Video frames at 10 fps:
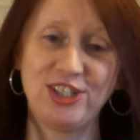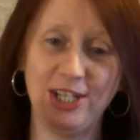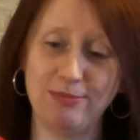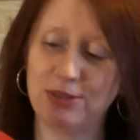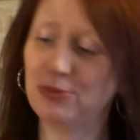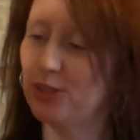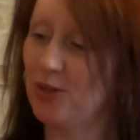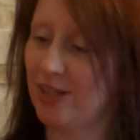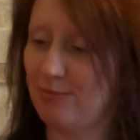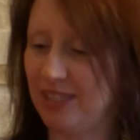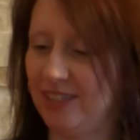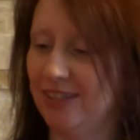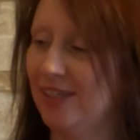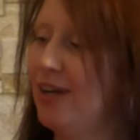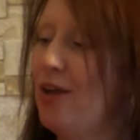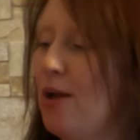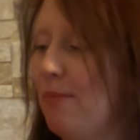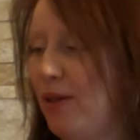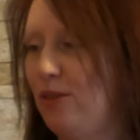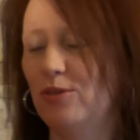James was going to let me steal it,
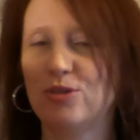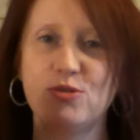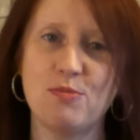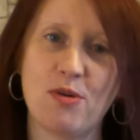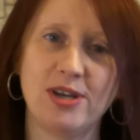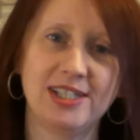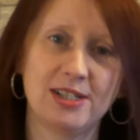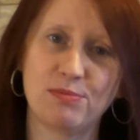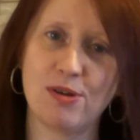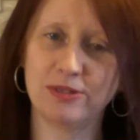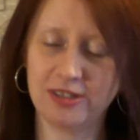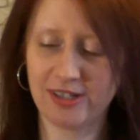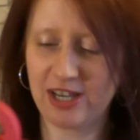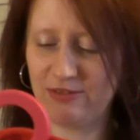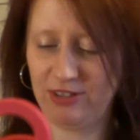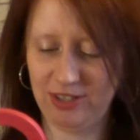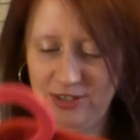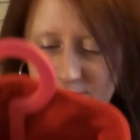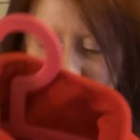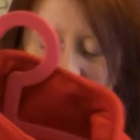but I thought there's no point because I'll probably not get around to
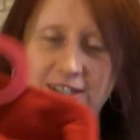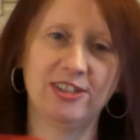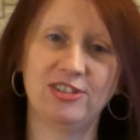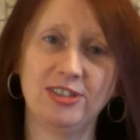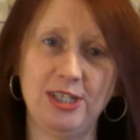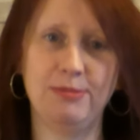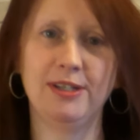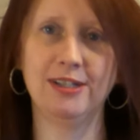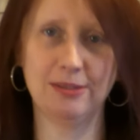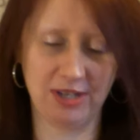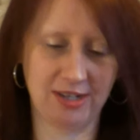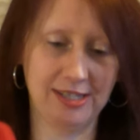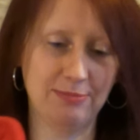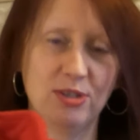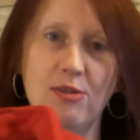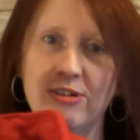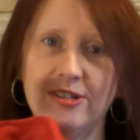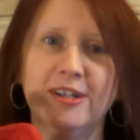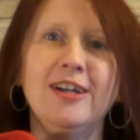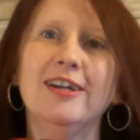using it, and I'll just keep it because I'm a Christmas hoarder.